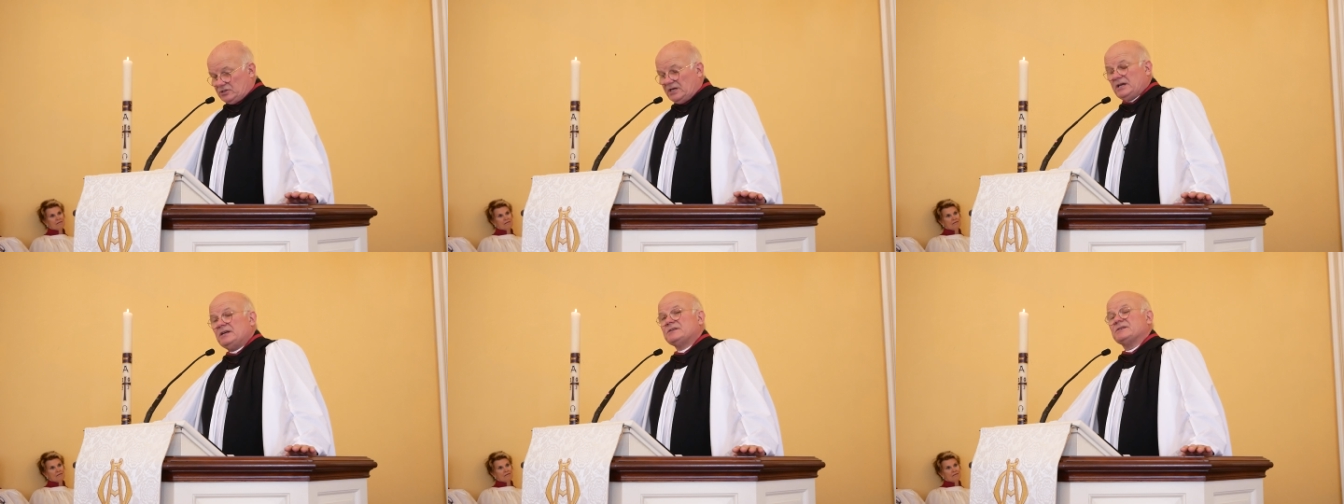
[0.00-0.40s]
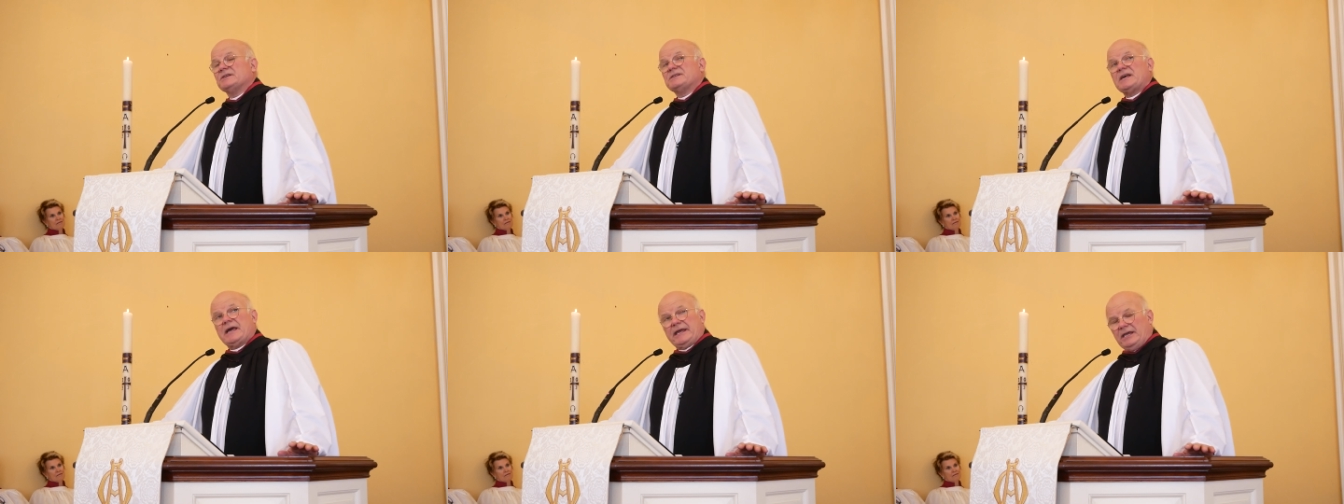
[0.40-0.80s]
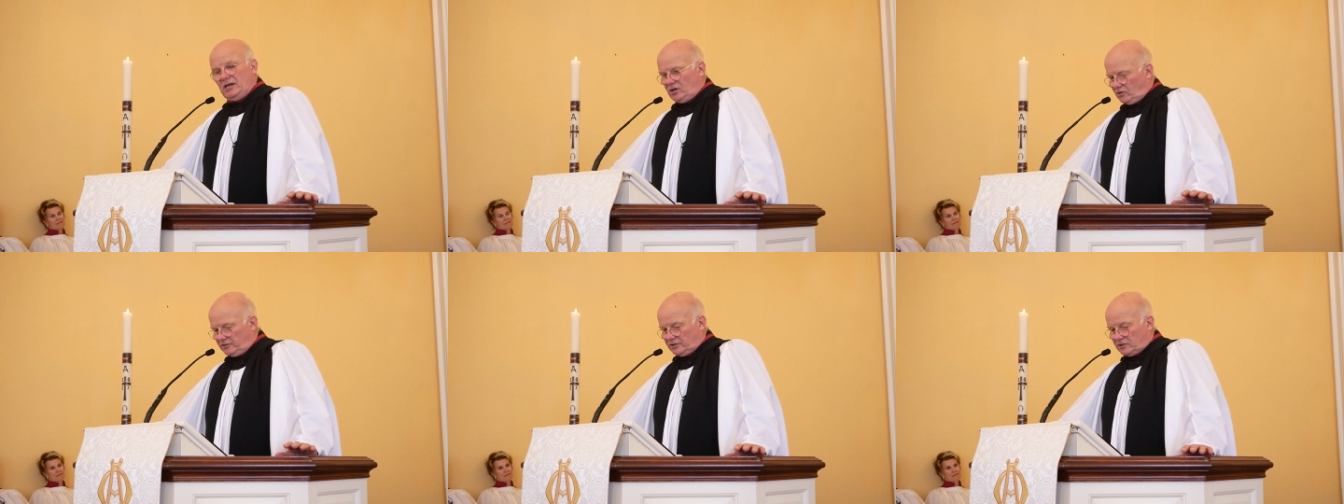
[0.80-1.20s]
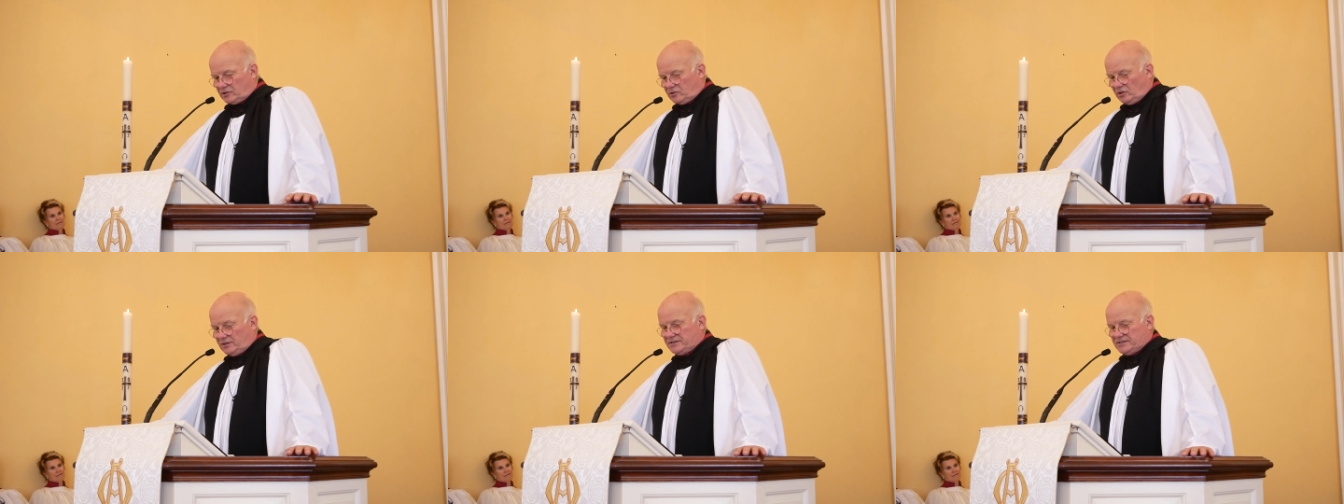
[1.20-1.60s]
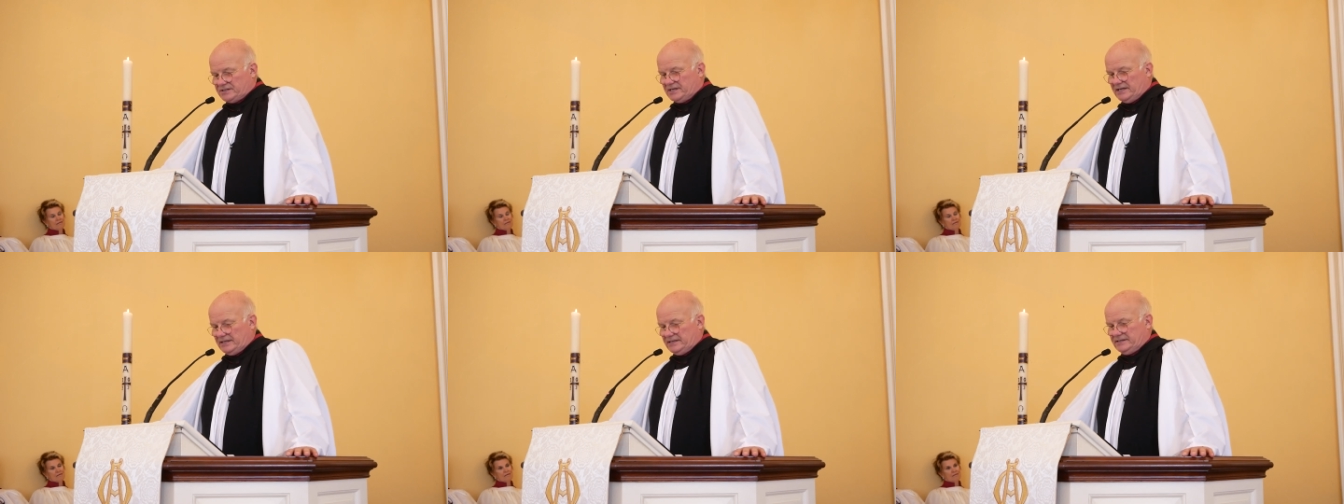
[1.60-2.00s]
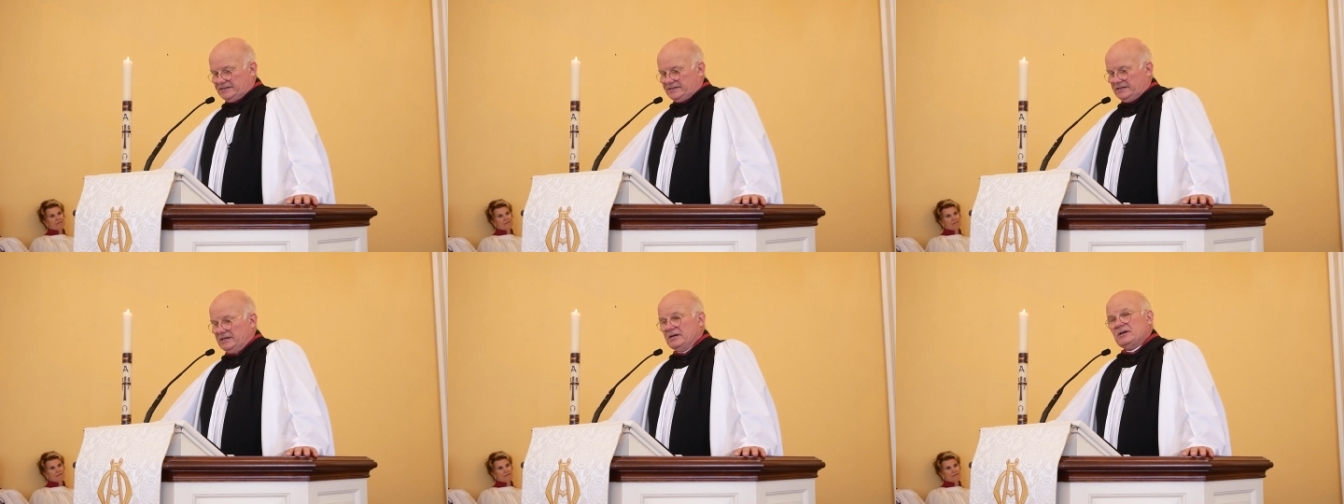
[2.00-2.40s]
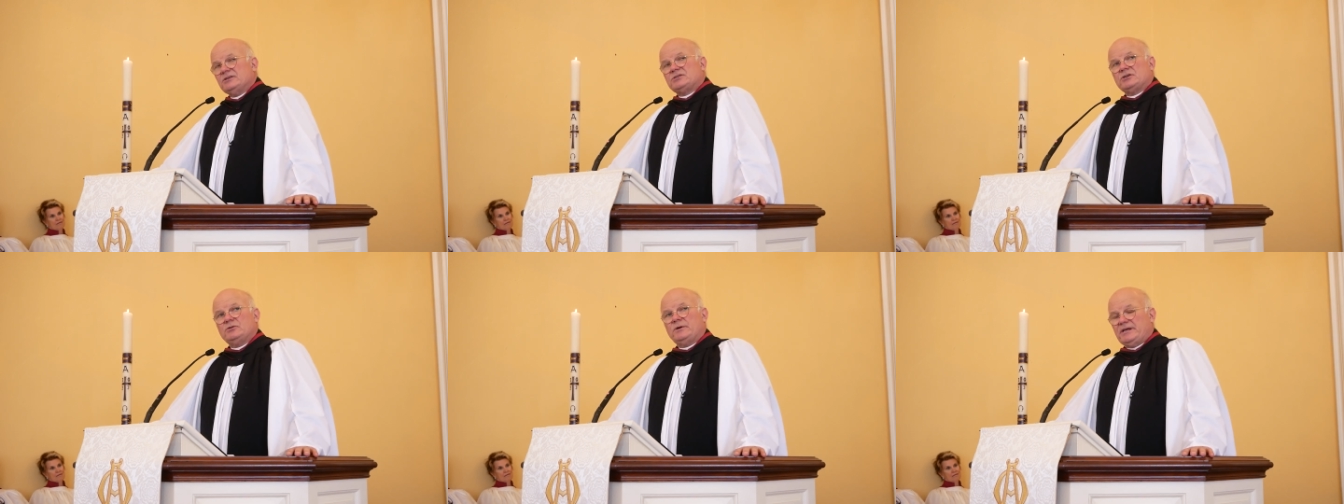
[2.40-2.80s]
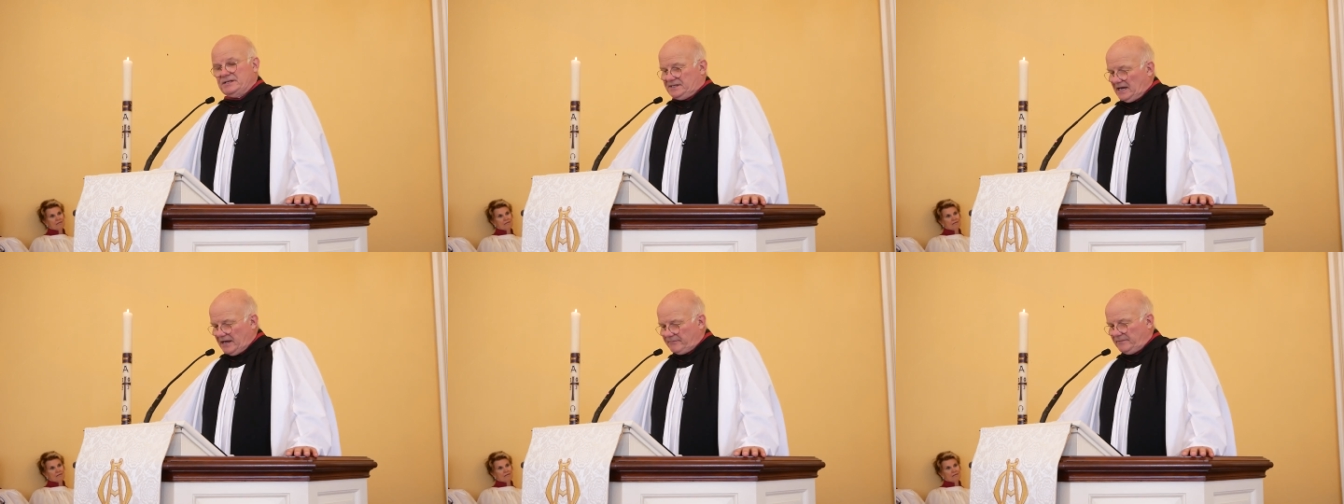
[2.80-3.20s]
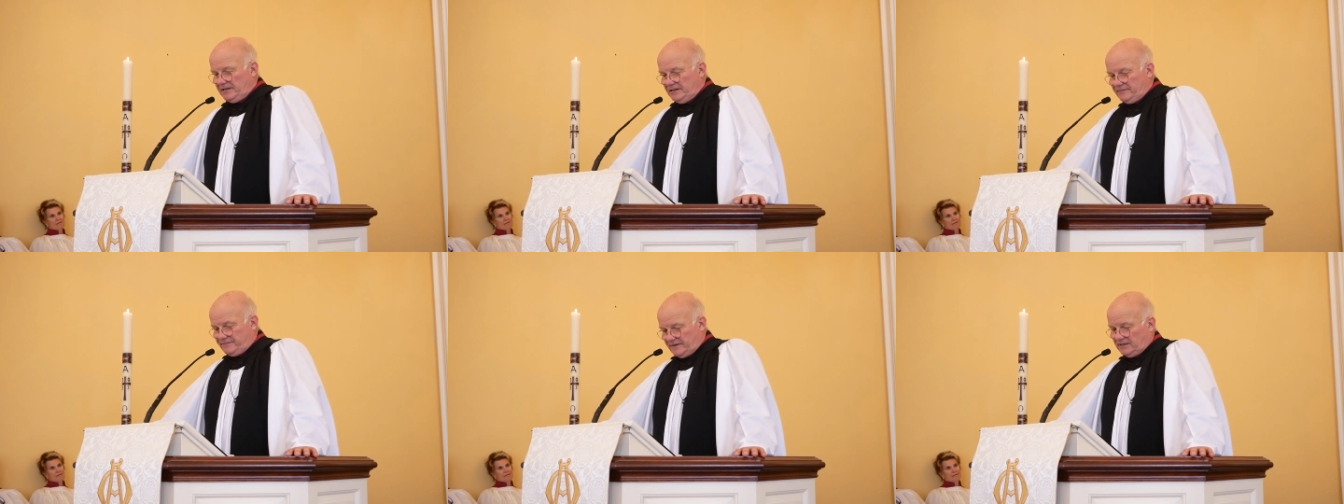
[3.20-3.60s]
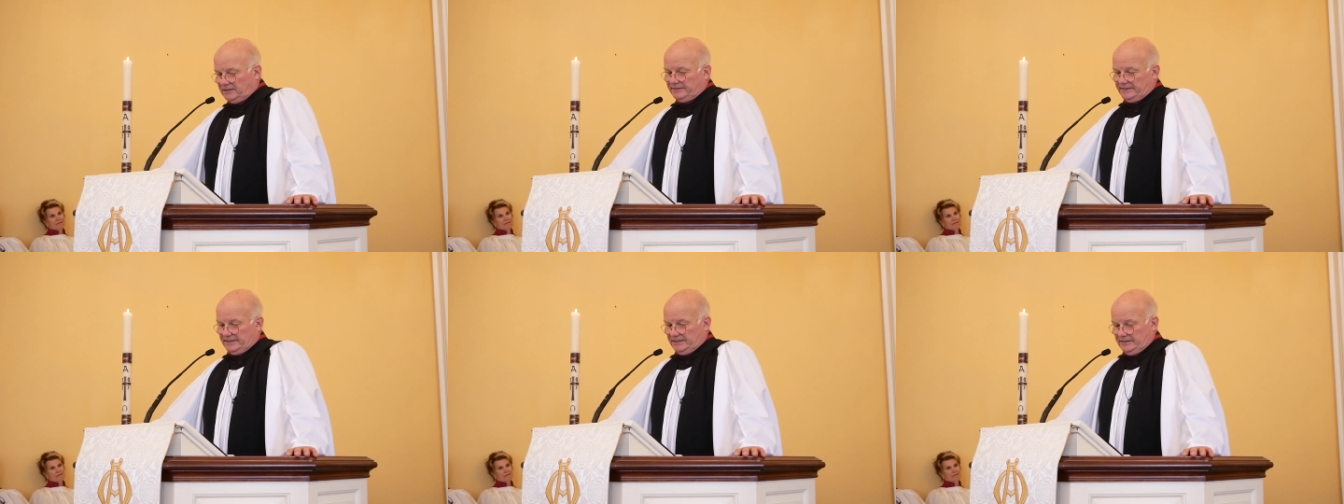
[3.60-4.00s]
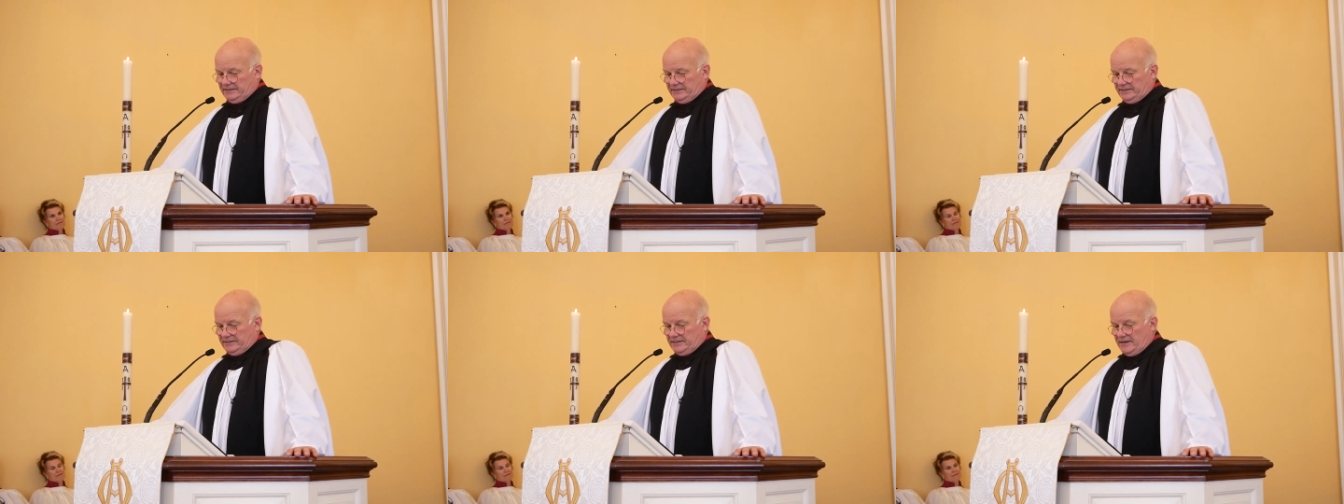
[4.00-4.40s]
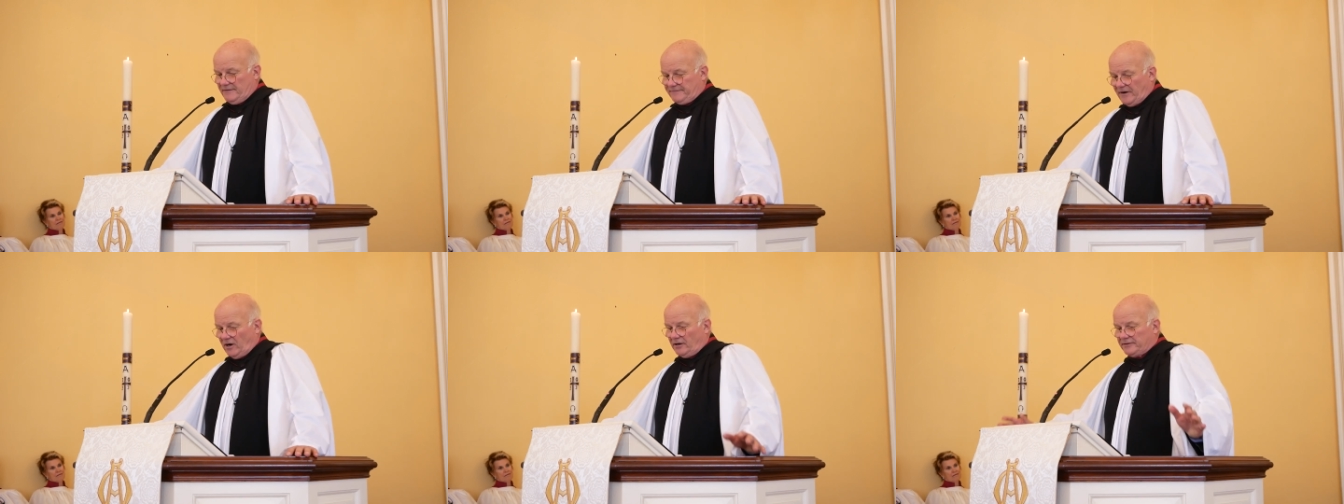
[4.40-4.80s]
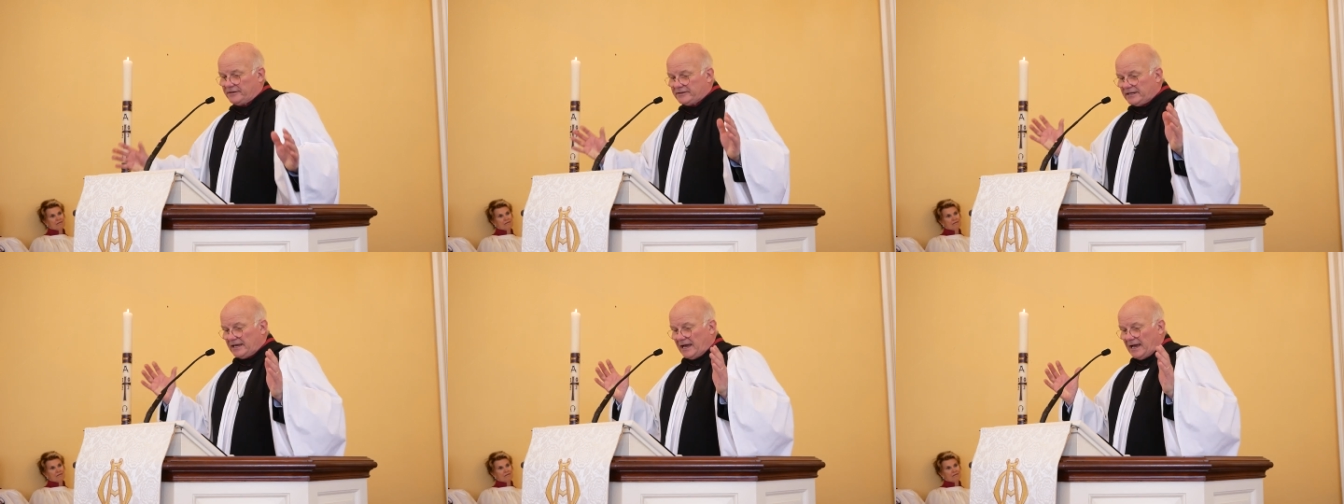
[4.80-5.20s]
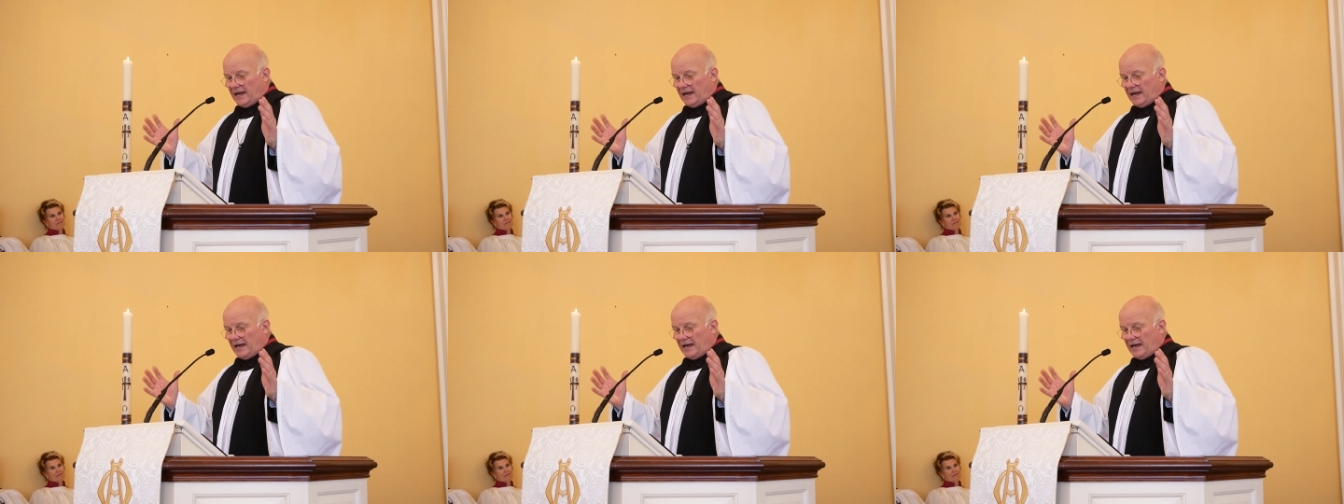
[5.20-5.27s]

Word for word: Jesus, hanging on the cross, says to his heavenly Father, Father, the